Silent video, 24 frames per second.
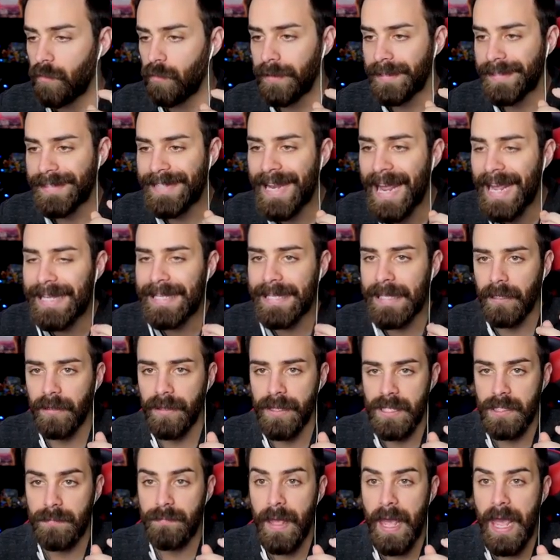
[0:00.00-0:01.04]

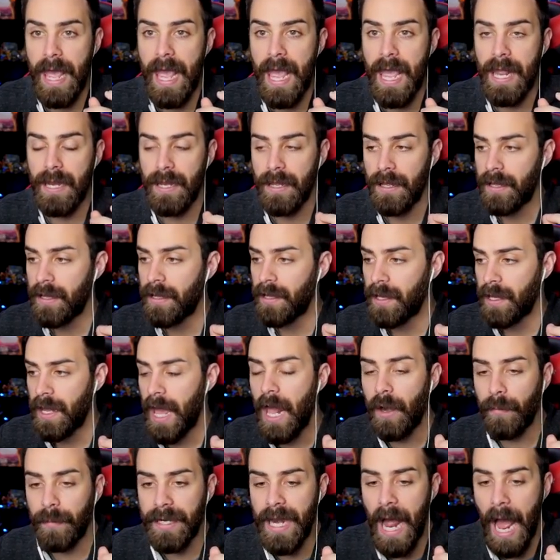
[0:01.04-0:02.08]
Ridiculous, man.
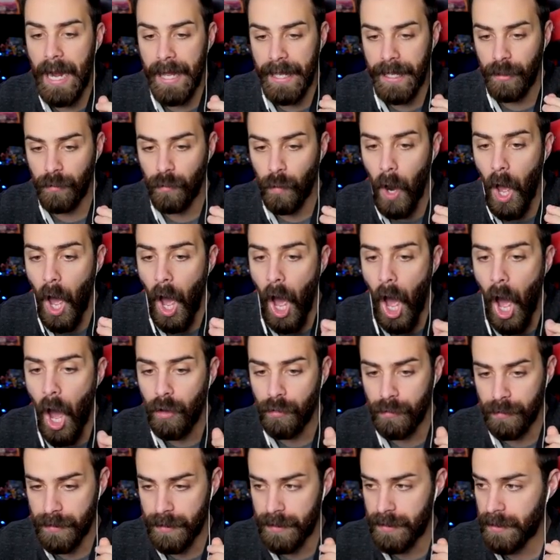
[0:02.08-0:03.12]
How do we not hit a
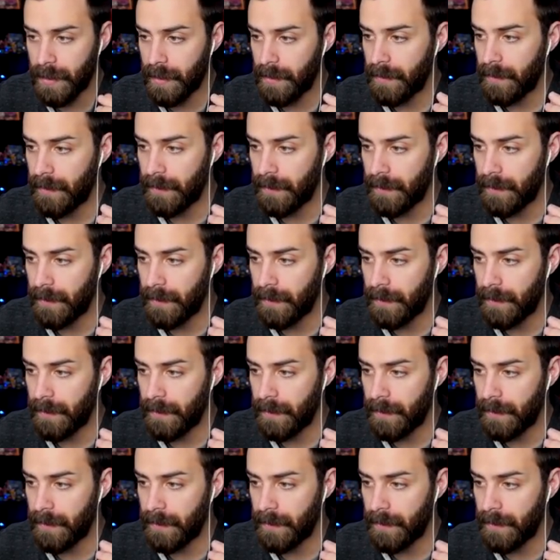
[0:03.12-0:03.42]
rose?